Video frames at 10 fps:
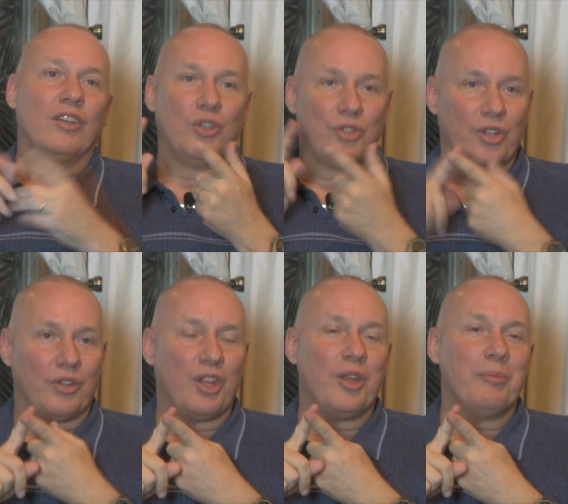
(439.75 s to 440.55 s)
you shall
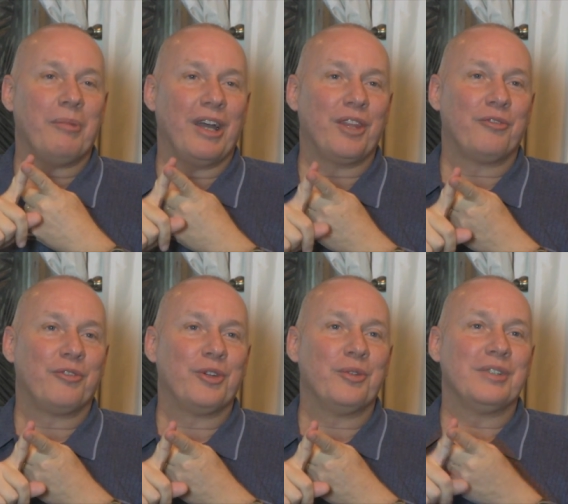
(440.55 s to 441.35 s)
know them by their
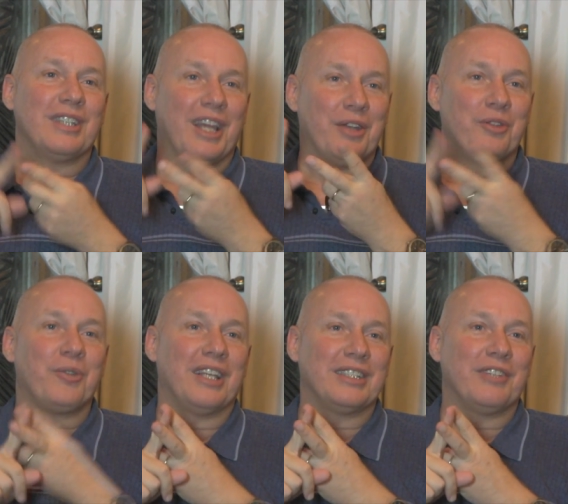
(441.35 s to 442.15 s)
fruits and
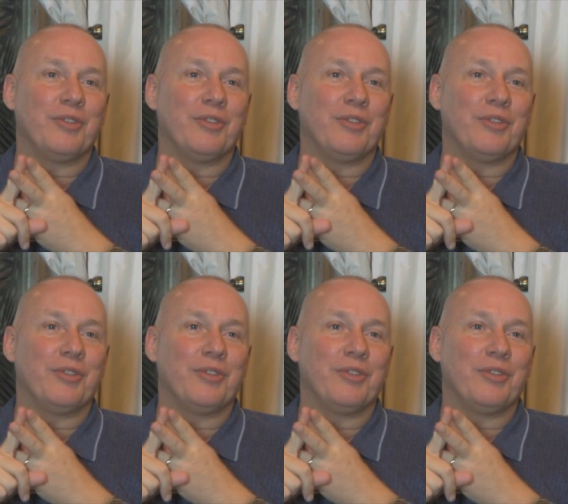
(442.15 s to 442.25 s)
trust.